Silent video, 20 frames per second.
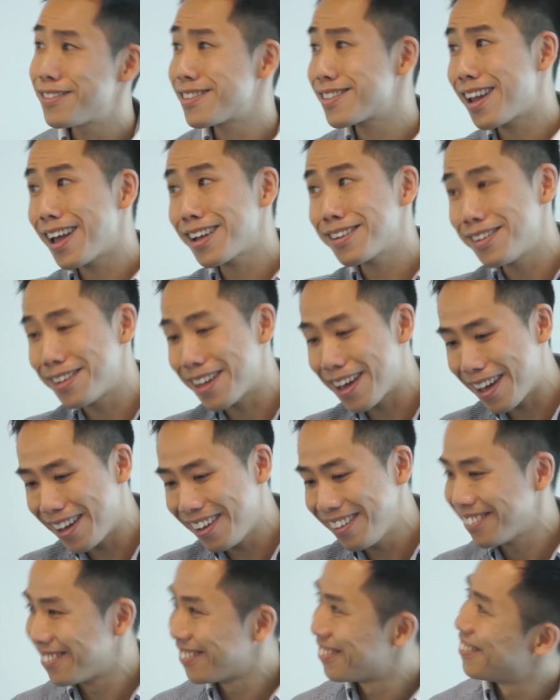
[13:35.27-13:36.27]
just like
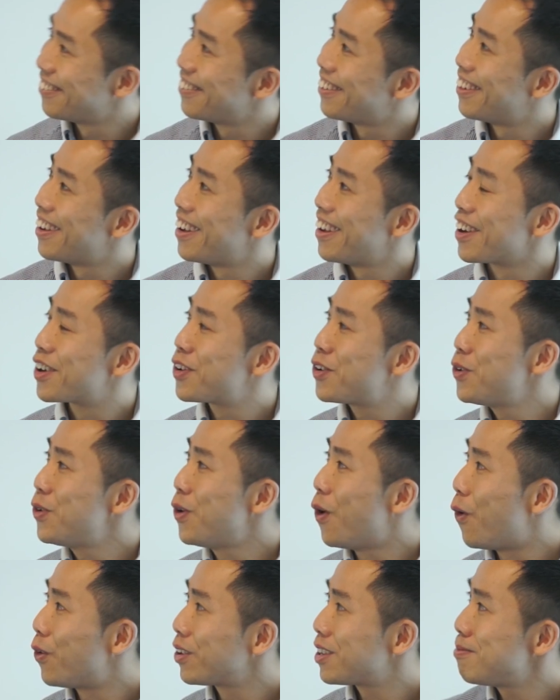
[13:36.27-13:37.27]
today, a cool
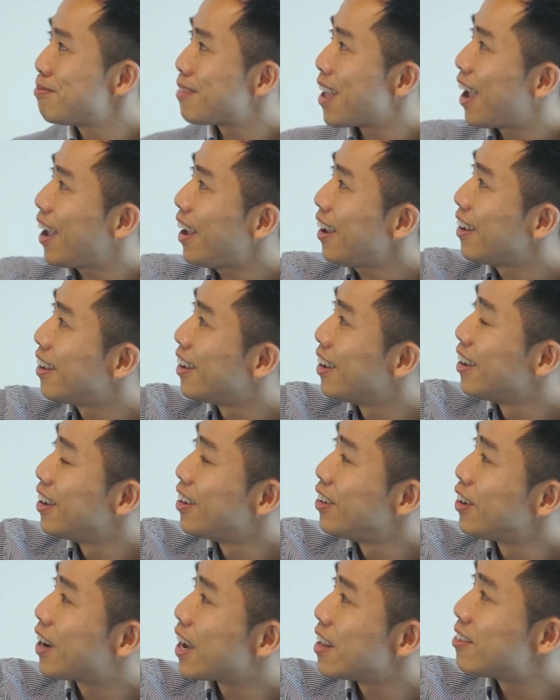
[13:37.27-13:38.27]
autumn day,
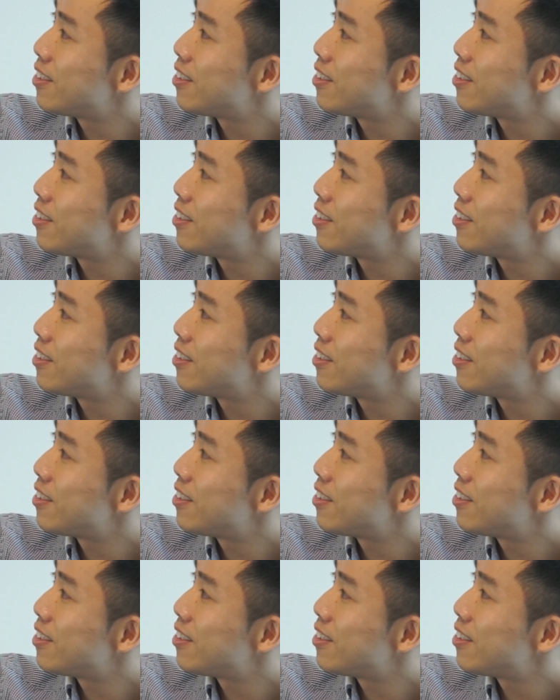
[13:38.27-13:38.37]
you can